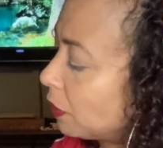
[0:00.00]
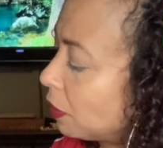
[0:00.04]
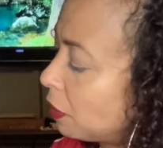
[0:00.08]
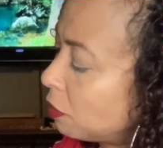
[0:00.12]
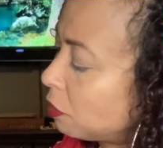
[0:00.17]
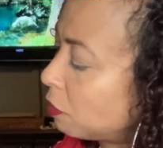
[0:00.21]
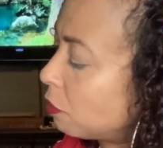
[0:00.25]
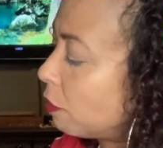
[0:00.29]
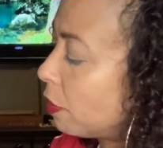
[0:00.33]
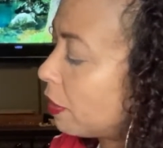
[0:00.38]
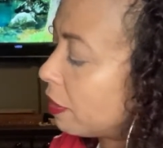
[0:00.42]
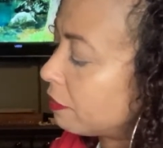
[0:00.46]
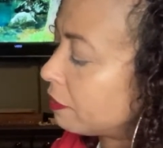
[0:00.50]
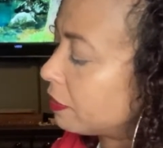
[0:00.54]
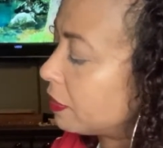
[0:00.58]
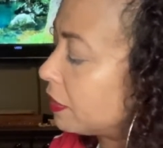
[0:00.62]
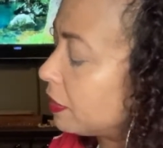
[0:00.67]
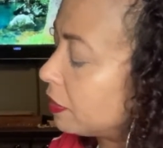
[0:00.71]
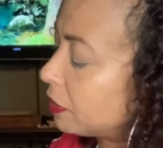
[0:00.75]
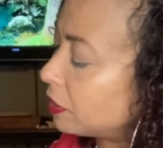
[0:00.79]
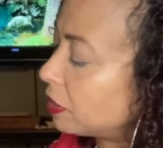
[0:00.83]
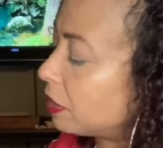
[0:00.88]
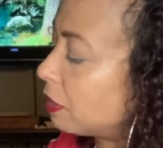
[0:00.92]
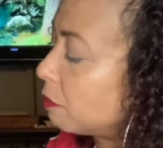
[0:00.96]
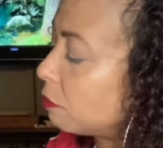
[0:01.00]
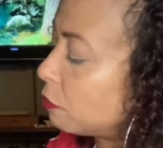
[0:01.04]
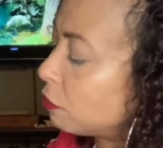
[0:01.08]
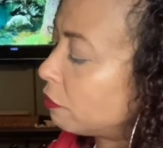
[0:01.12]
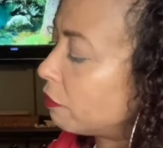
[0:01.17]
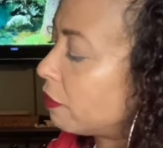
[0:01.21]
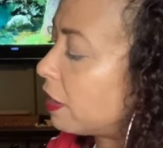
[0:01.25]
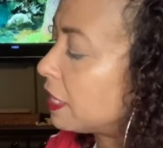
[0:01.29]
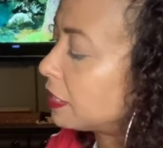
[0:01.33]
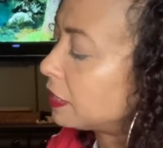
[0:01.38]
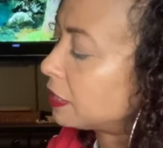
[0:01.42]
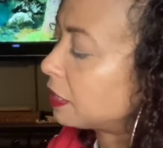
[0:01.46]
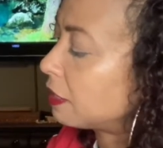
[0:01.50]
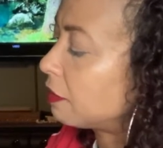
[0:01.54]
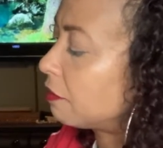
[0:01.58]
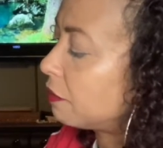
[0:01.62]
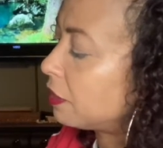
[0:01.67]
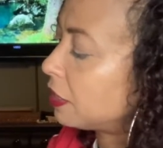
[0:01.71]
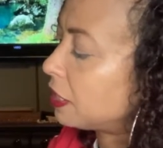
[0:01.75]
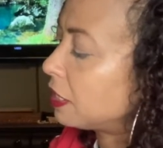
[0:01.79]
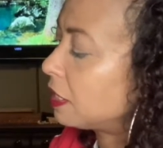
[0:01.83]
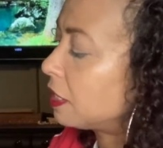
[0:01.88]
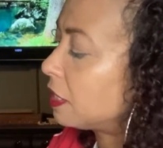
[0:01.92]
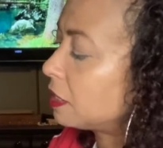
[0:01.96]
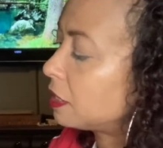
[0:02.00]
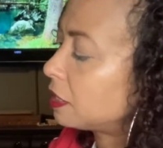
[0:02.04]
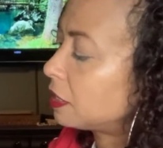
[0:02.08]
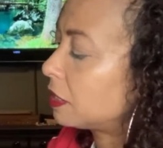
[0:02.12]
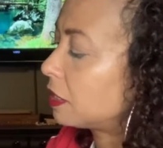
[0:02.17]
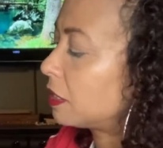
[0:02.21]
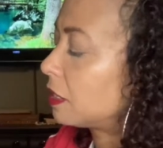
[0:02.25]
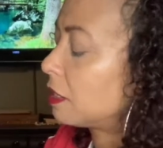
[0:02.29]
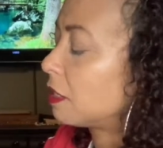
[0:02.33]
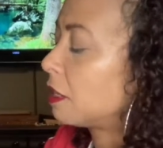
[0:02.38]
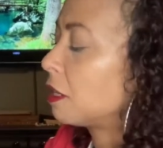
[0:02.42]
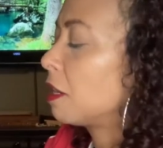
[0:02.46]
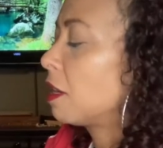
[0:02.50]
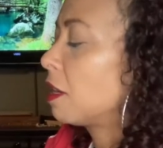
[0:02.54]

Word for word: Aquarius, Sun, Moon, Rising, and Venus.